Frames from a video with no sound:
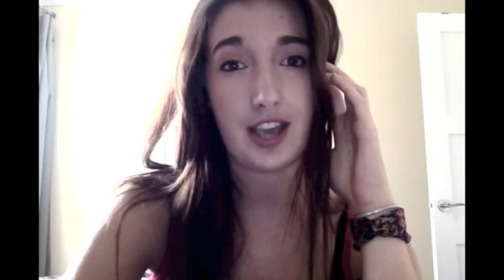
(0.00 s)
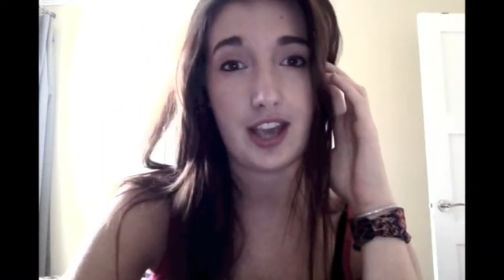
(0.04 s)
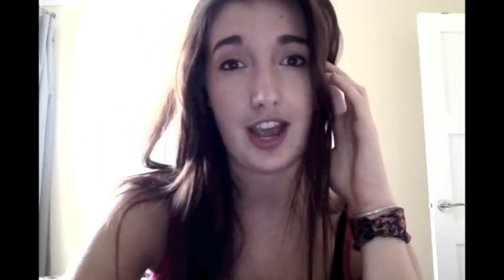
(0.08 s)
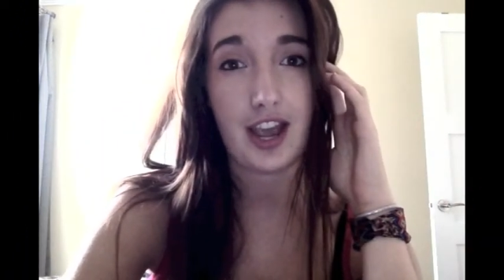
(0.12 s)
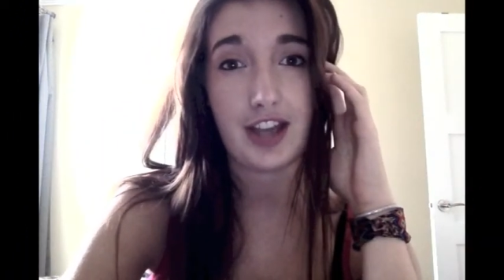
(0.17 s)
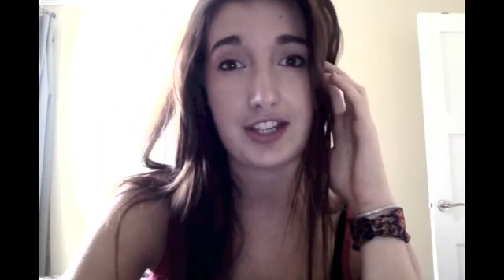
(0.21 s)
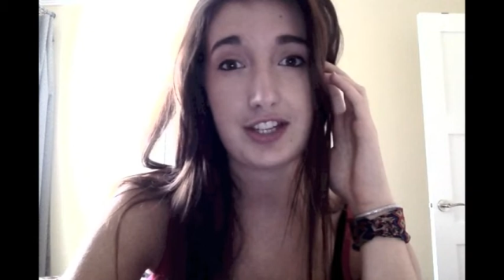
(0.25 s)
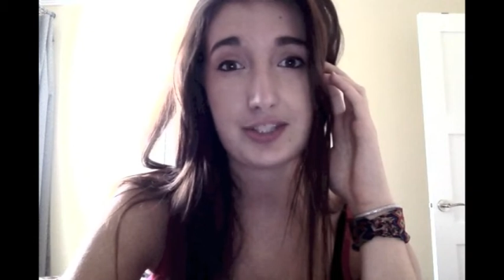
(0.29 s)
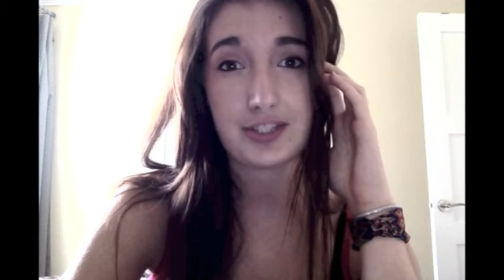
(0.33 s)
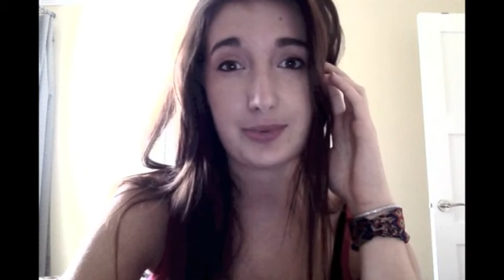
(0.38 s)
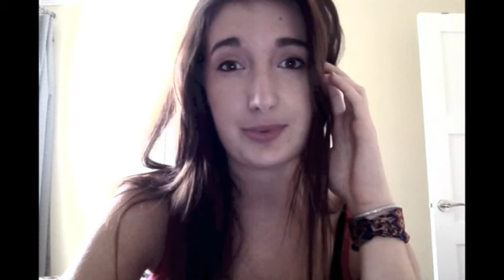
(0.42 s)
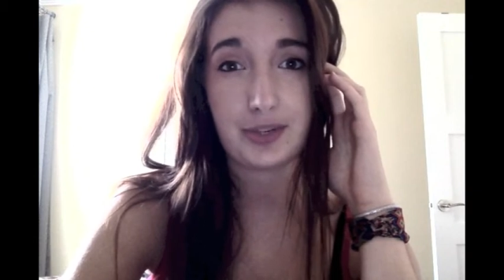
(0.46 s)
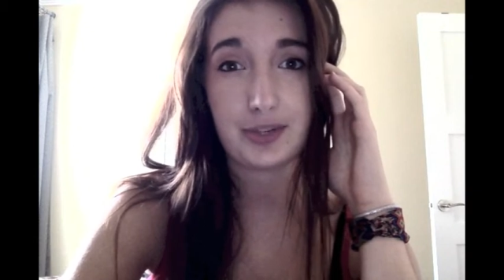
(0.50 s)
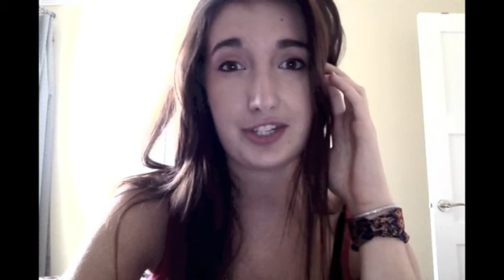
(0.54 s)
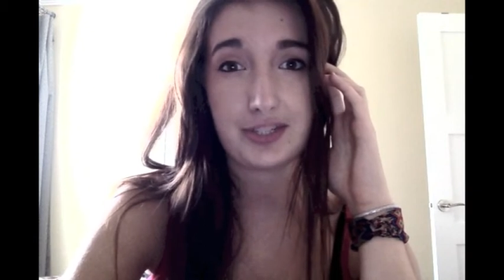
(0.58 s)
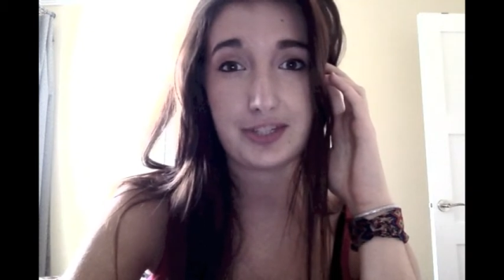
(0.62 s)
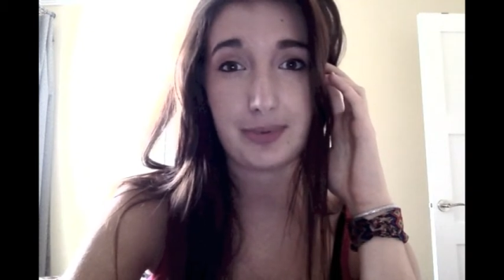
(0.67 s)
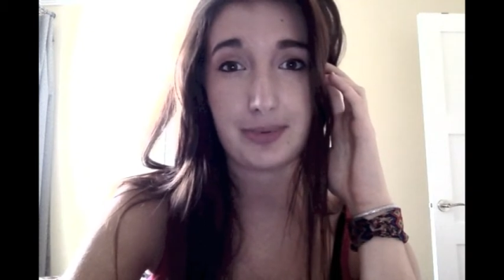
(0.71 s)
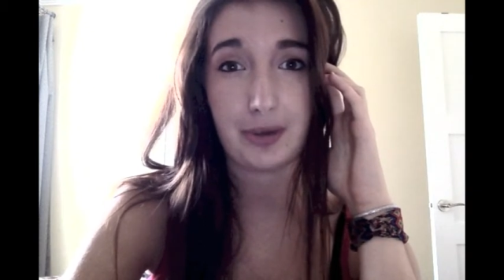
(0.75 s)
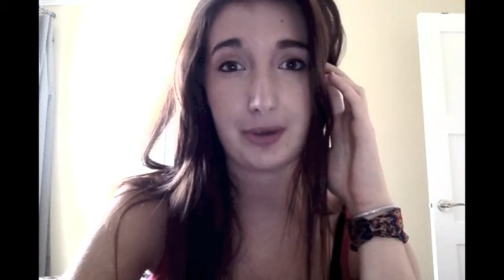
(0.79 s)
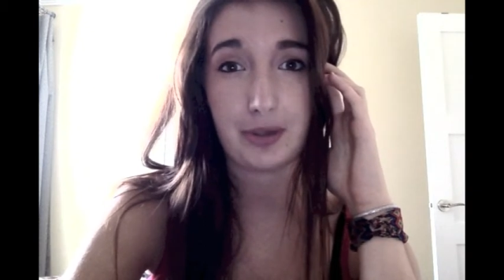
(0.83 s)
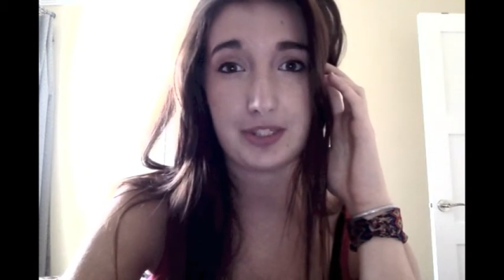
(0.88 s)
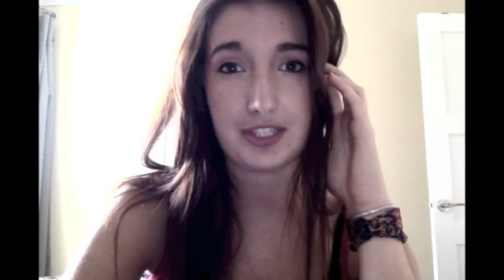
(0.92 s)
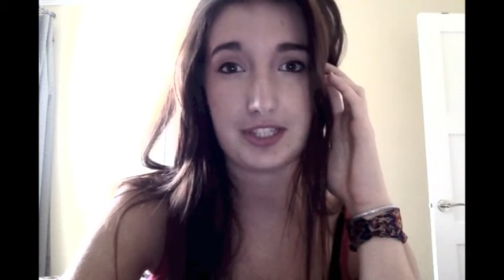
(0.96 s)
I just wanted to
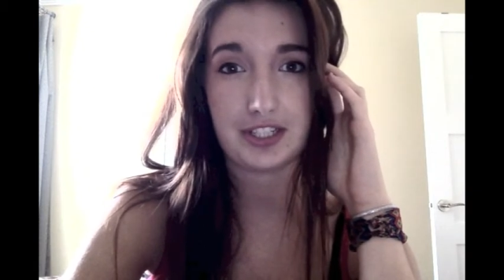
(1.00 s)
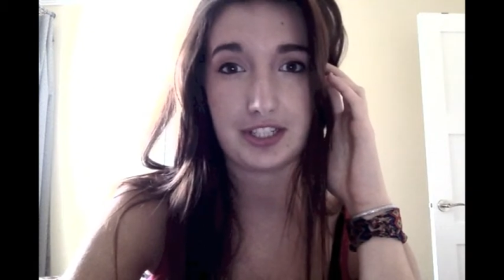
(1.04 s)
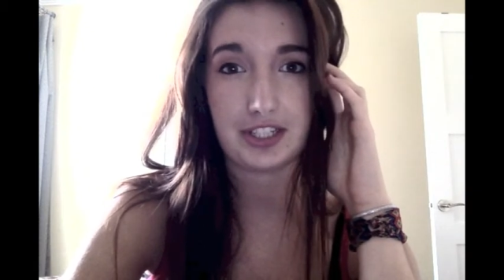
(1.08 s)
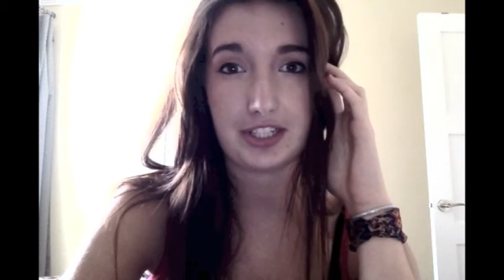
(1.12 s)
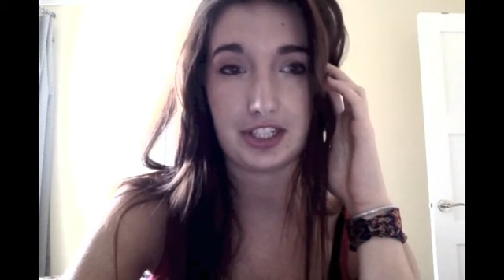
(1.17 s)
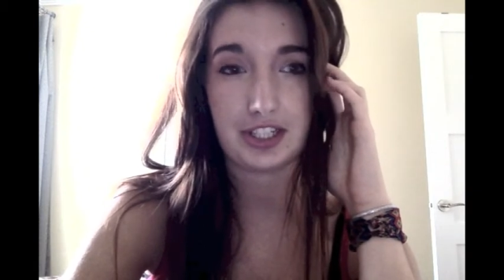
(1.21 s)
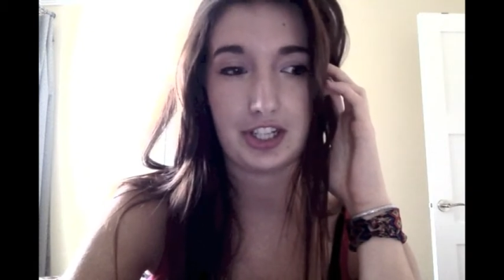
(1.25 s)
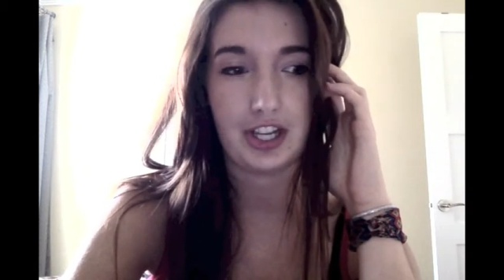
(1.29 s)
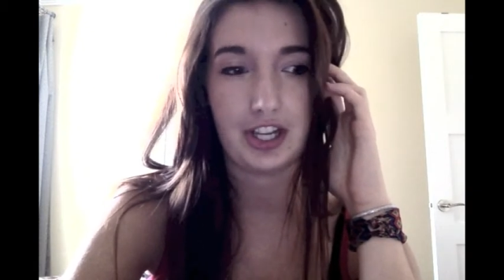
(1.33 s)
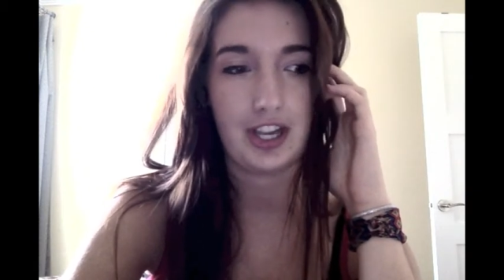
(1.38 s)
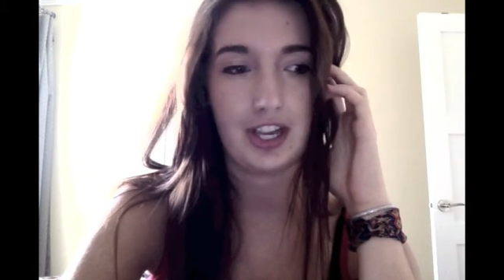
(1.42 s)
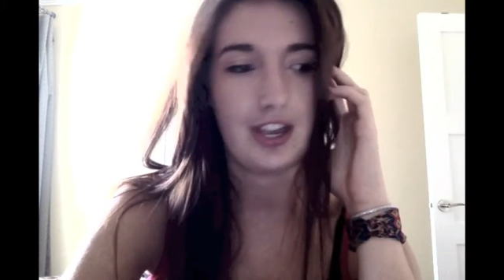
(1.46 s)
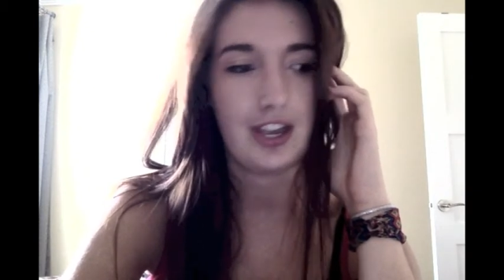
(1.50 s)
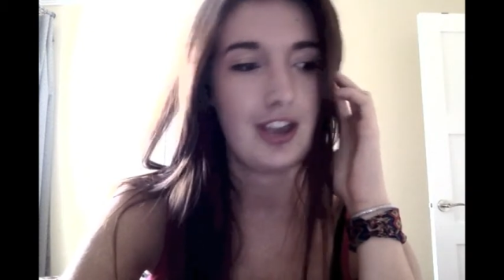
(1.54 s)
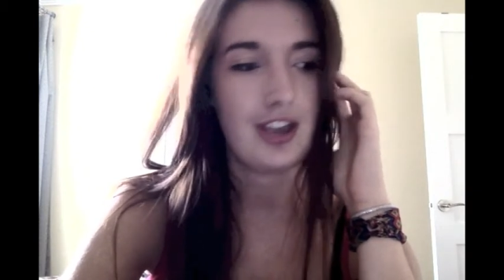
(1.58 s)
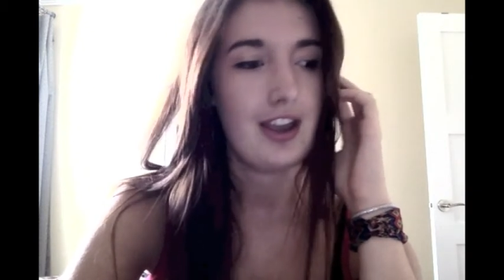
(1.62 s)
post a little